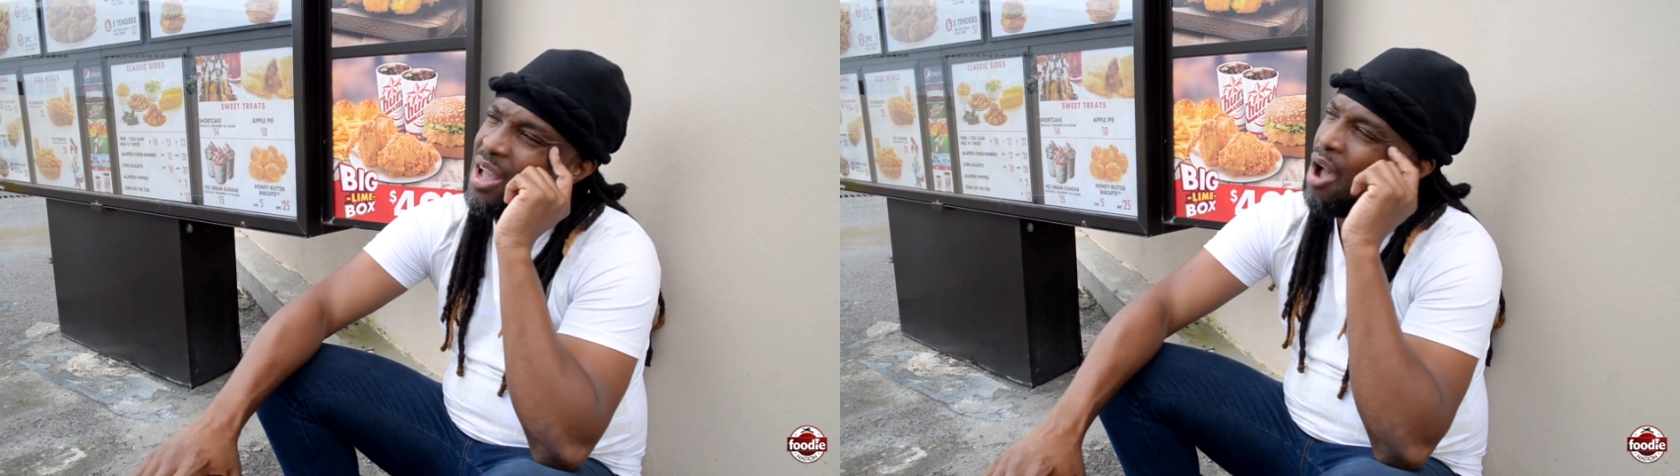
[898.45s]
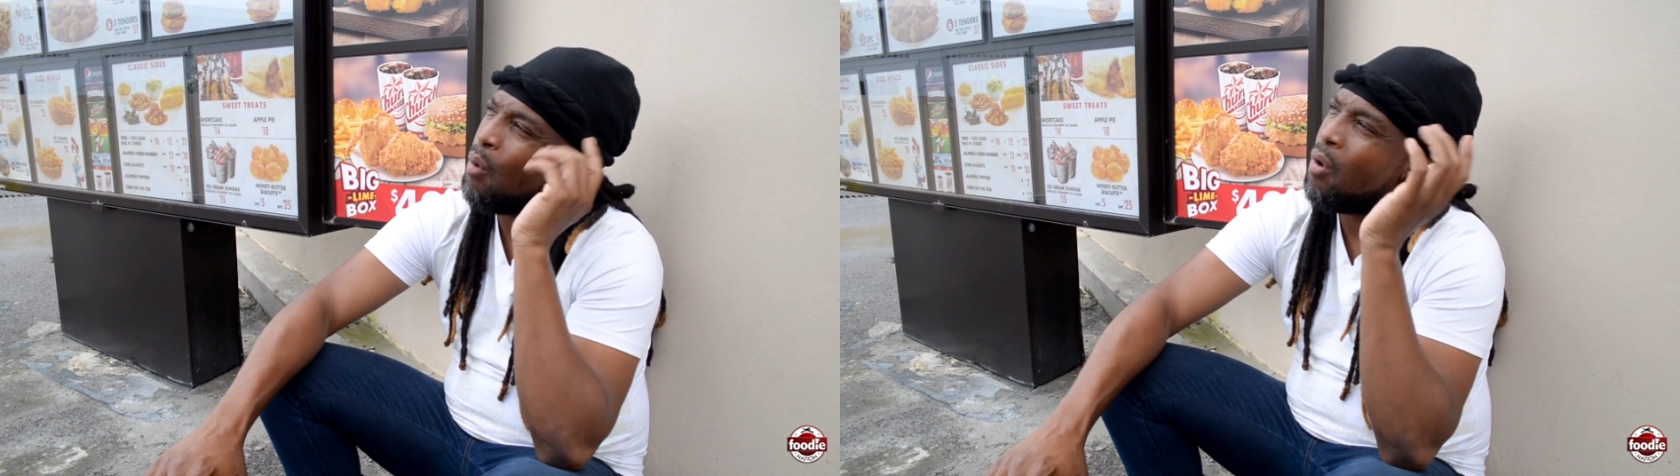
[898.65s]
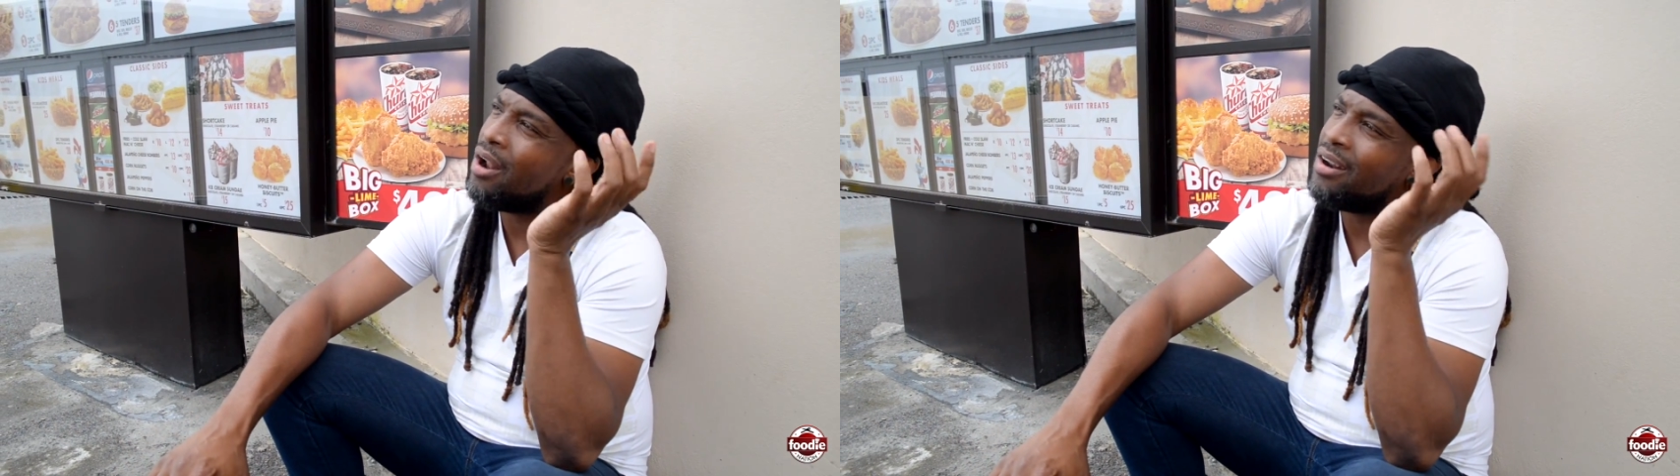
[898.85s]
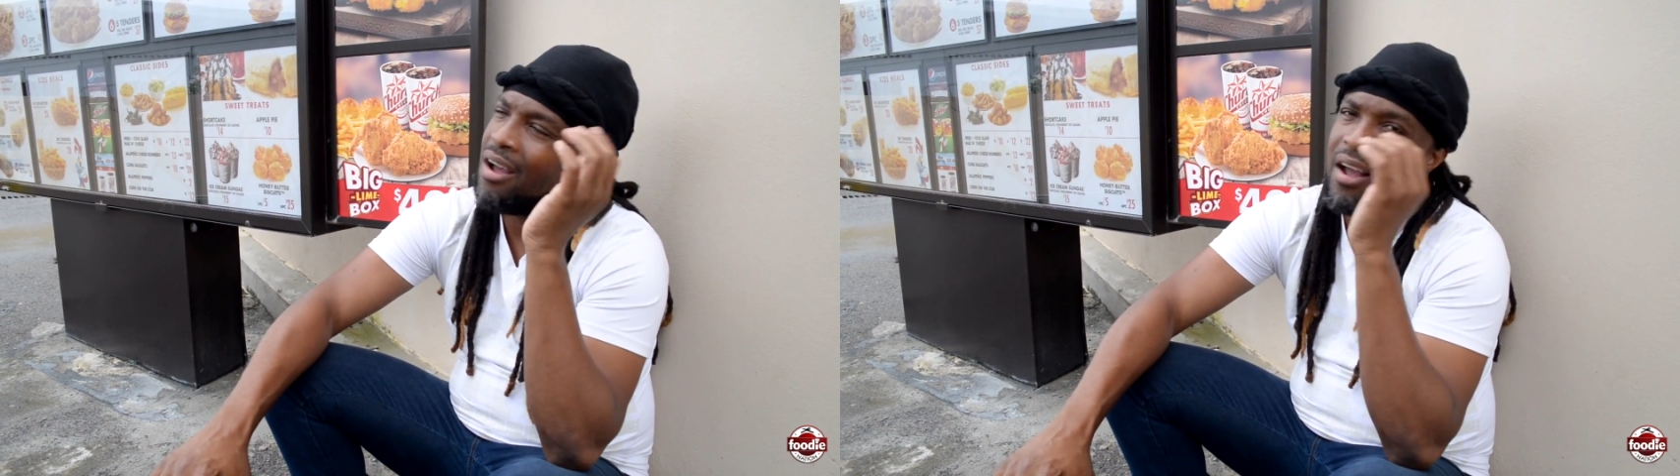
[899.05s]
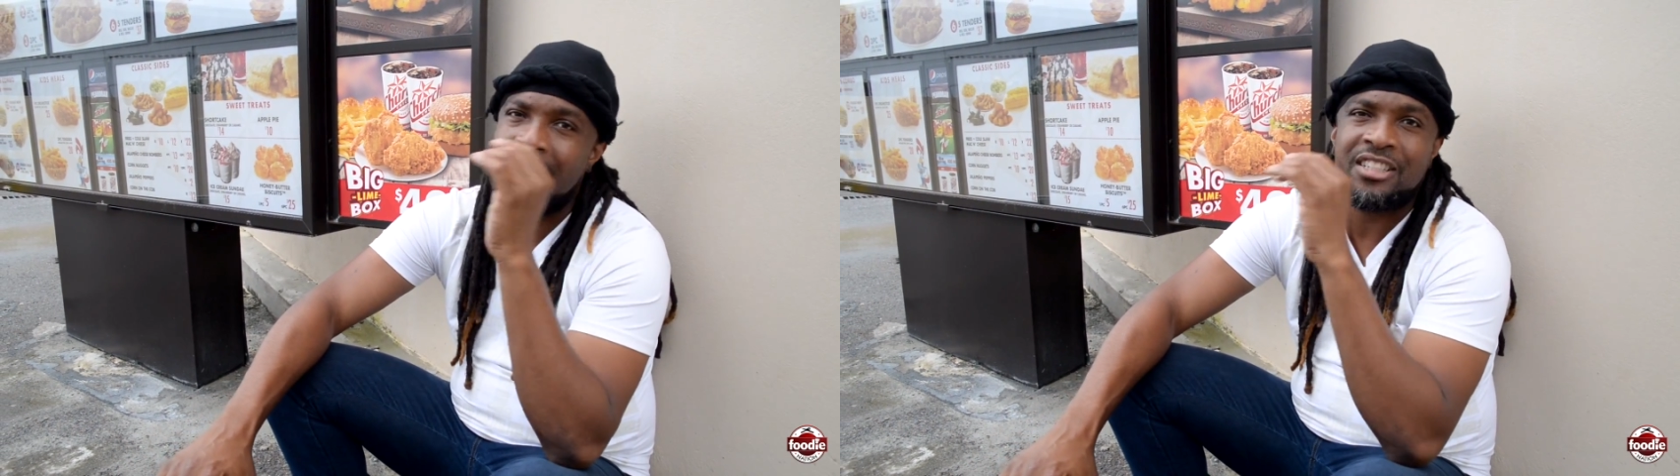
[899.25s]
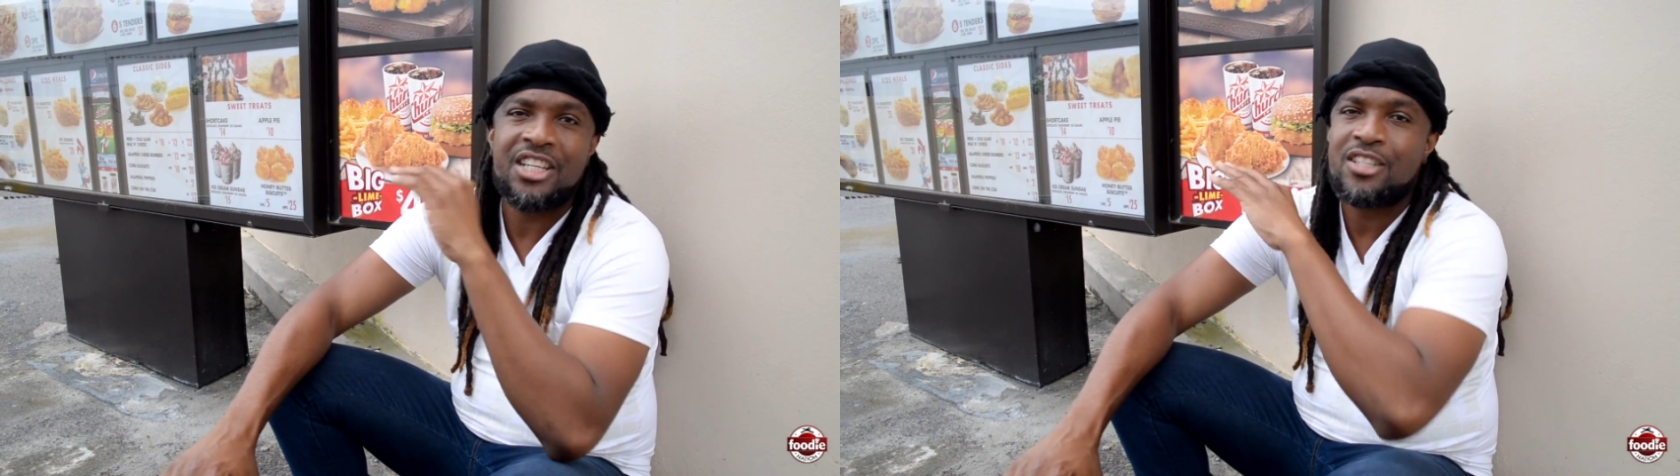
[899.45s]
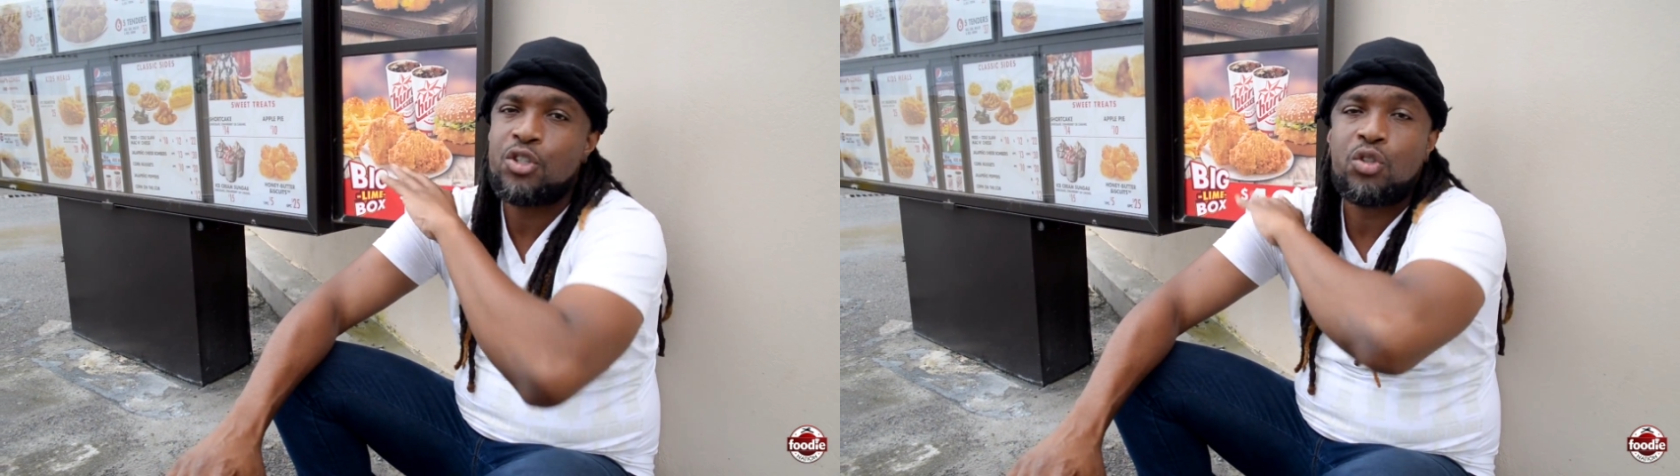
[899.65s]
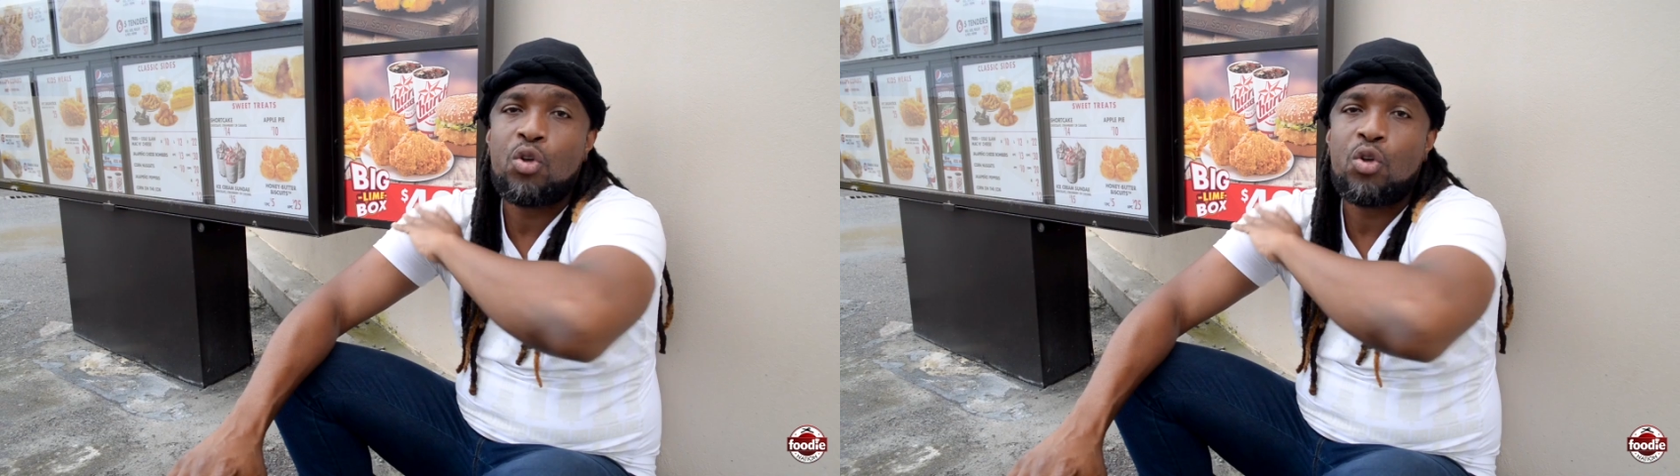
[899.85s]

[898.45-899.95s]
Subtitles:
I wonder, it's just